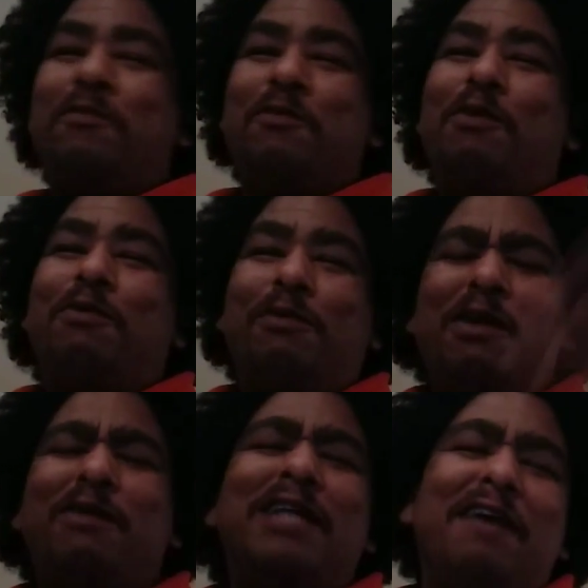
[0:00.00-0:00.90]
we, were,
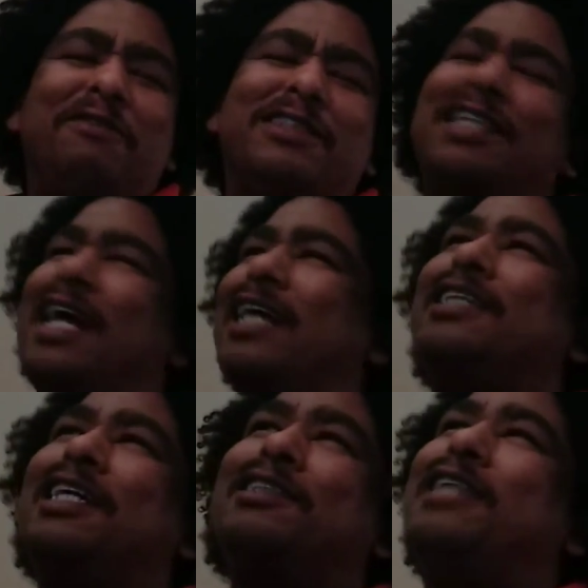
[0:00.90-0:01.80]
we was having sex.
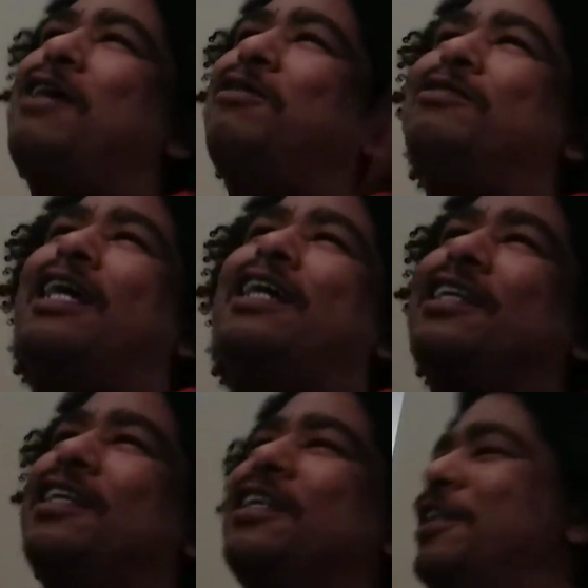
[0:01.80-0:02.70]
That's that was like.
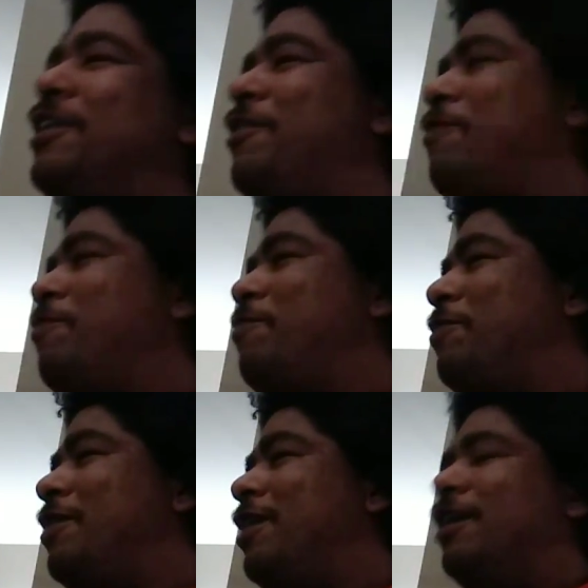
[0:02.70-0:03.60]
Don't ask.
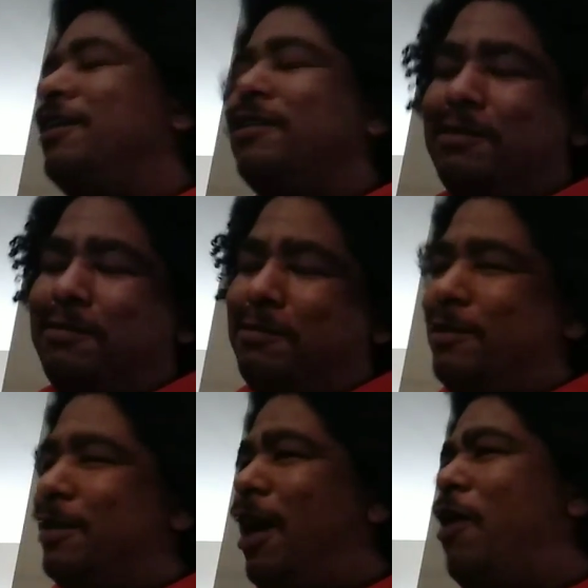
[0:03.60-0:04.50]
Yeah,
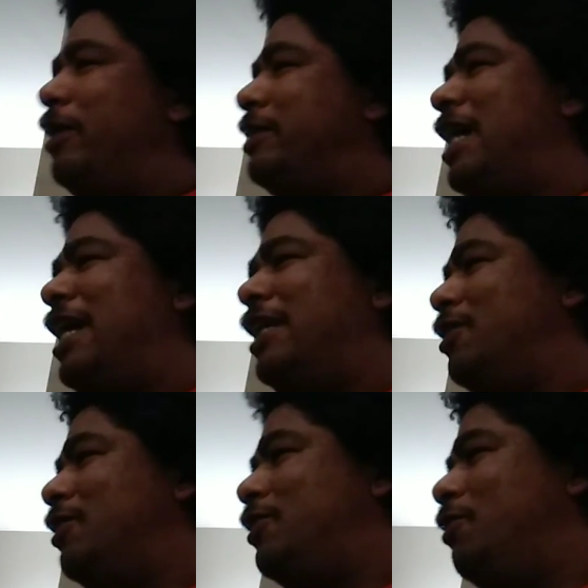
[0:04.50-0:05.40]
I already said it,
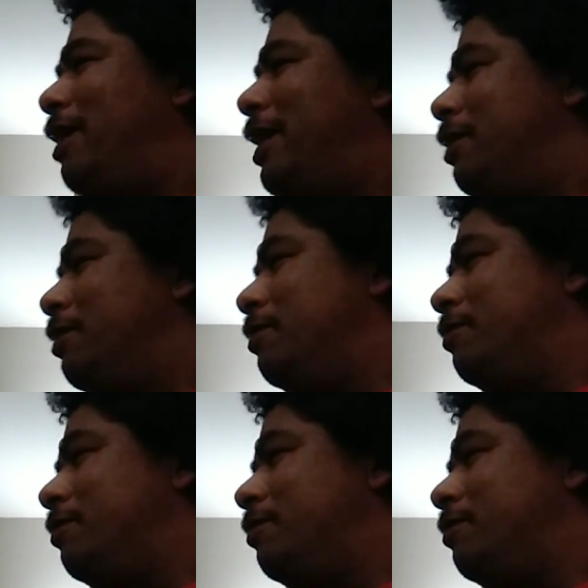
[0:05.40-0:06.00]
so it's too late.